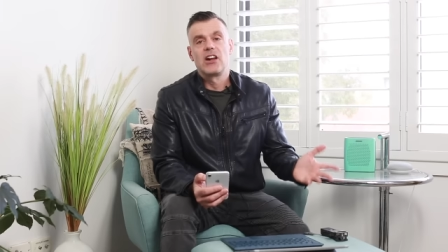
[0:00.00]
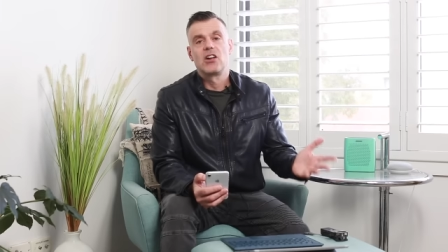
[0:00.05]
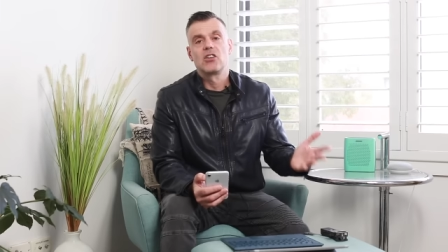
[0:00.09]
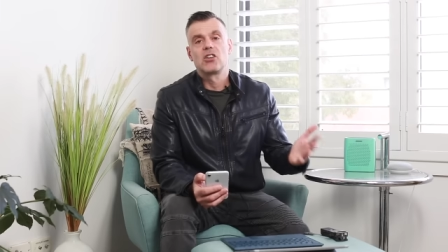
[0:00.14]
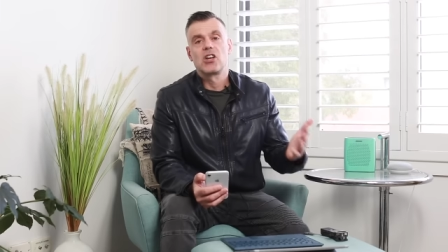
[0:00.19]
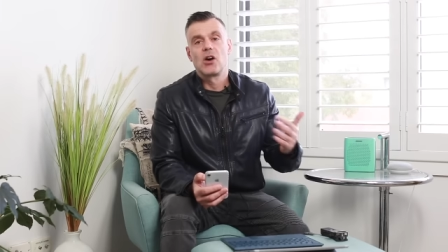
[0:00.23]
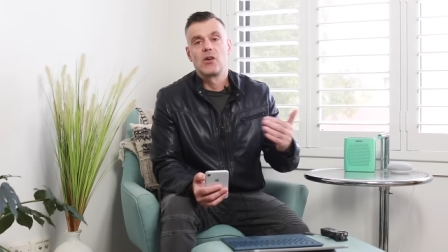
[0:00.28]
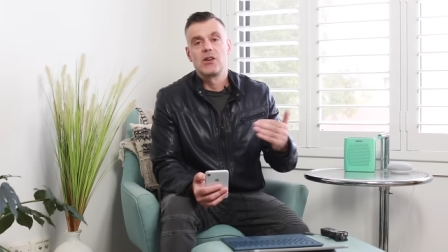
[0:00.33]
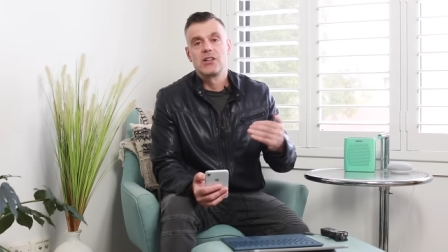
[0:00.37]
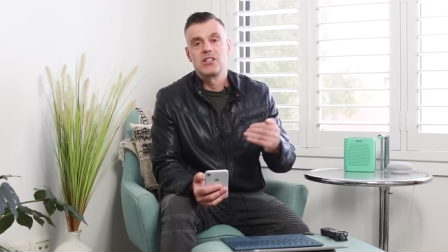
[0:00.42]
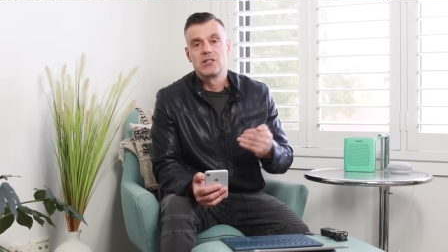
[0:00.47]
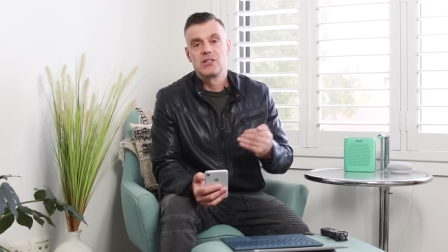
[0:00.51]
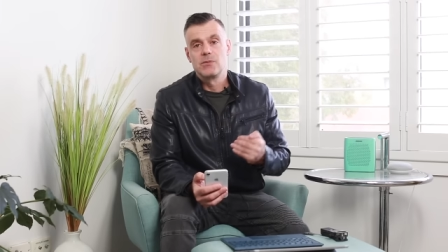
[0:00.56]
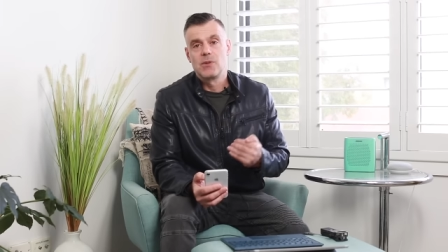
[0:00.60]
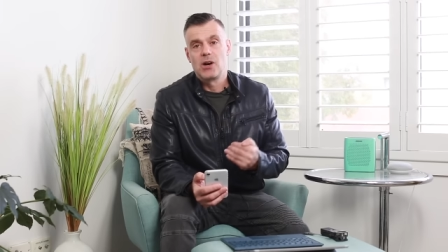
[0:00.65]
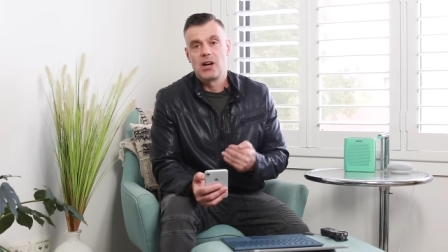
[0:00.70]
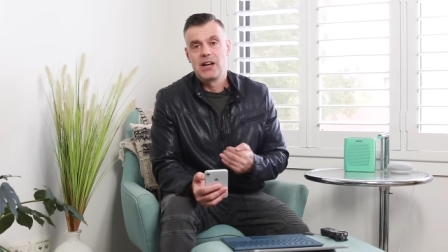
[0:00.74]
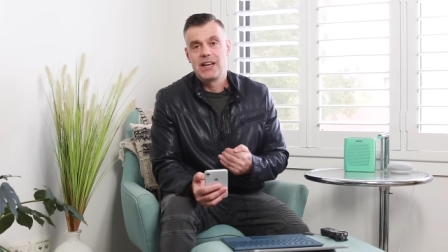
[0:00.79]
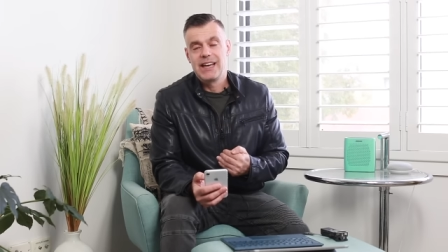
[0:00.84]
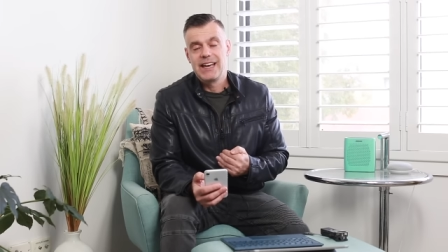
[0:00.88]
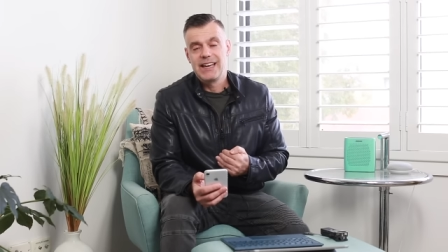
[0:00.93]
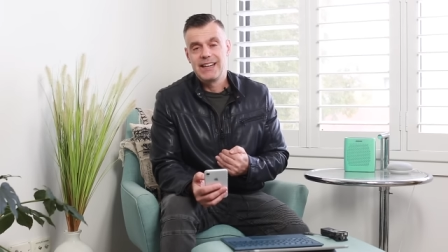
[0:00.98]
then I'll go into
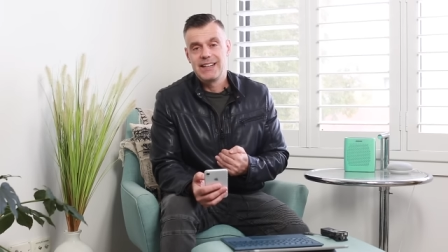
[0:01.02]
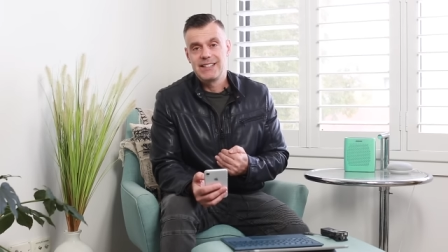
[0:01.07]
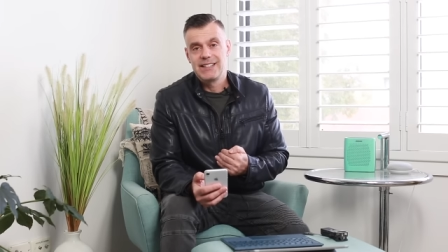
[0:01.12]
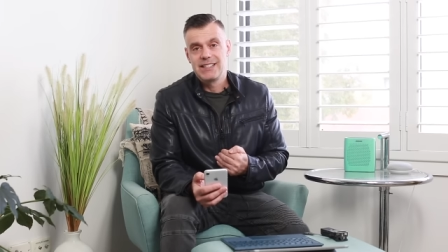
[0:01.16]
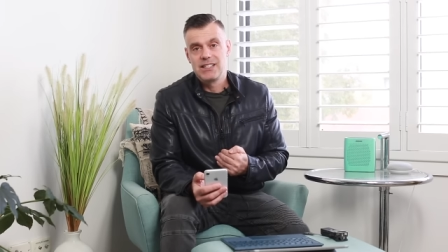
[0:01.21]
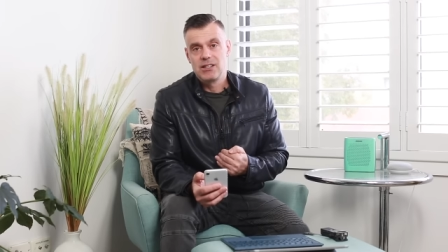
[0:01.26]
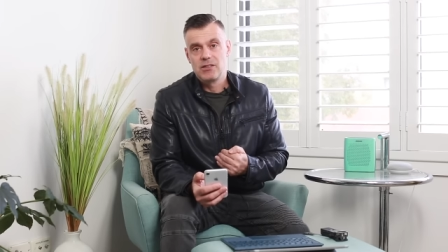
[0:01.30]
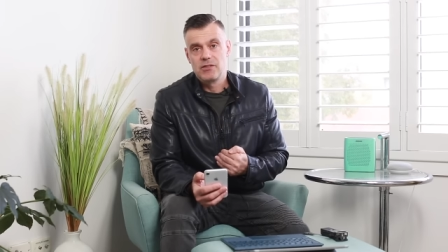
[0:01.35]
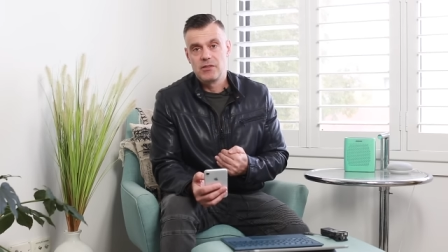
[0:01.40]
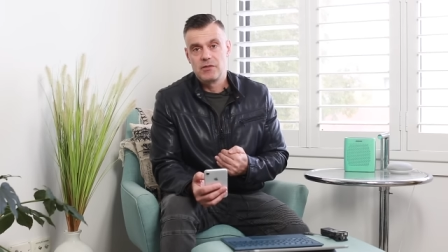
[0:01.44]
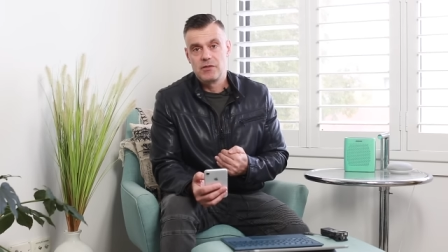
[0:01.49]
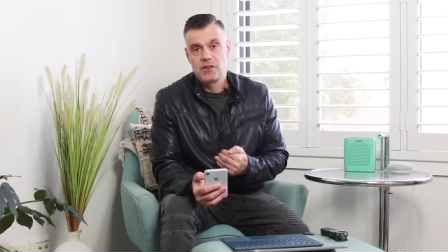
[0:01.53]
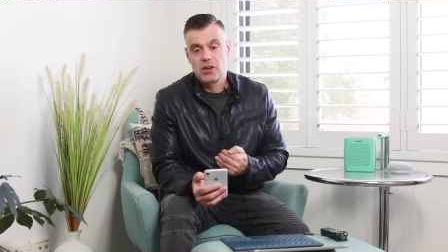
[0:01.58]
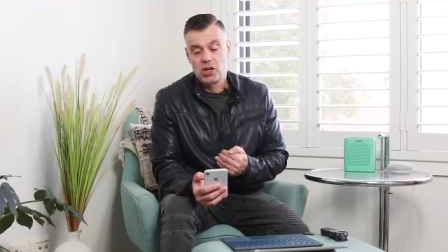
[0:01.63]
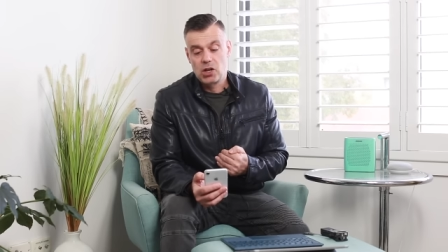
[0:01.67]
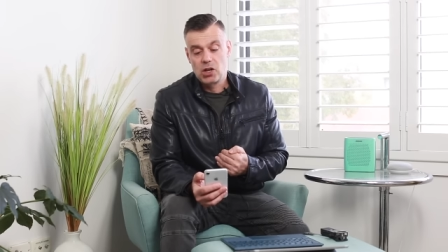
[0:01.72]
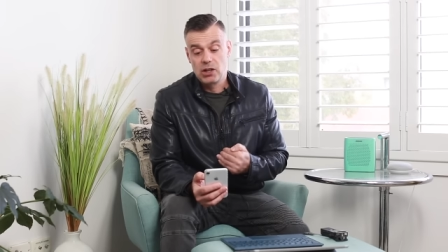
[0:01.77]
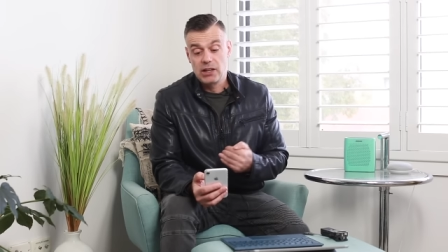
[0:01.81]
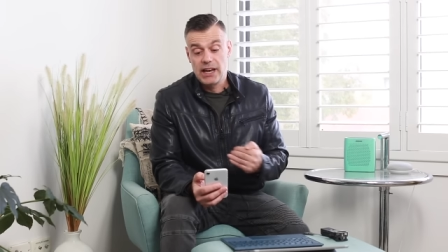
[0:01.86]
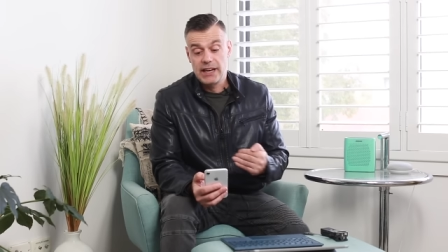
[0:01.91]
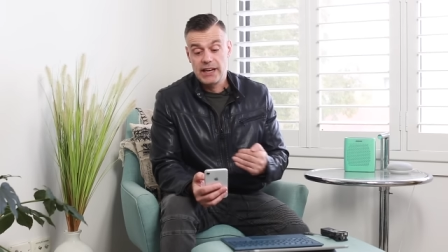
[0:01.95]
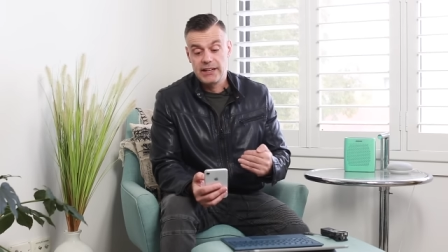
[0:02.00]
my editing of the
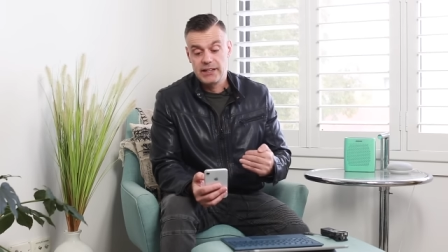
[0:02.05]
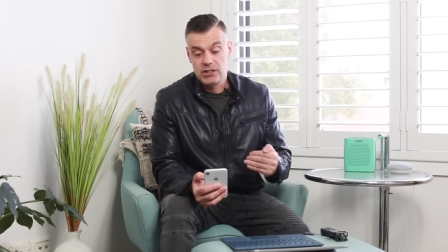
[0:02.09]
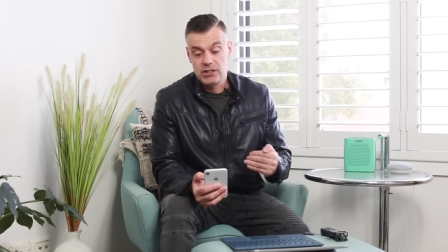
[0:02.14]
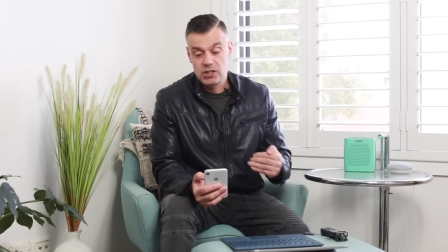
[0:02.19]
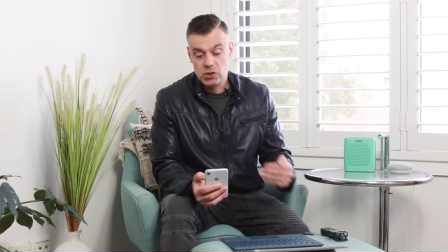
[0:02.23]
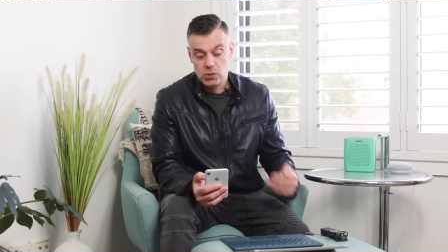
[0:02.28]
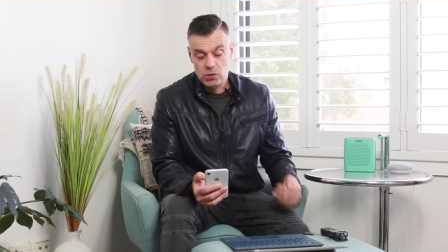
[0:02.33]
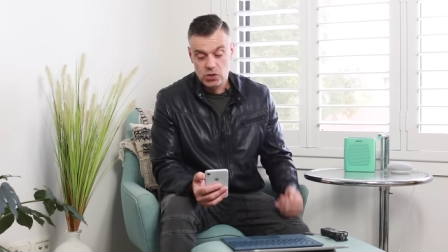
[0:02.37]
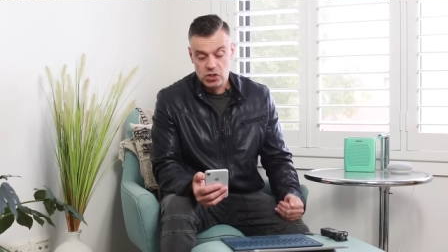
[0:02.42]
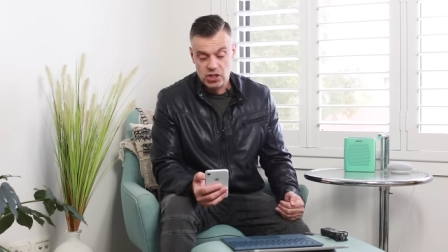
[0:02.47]
photo later to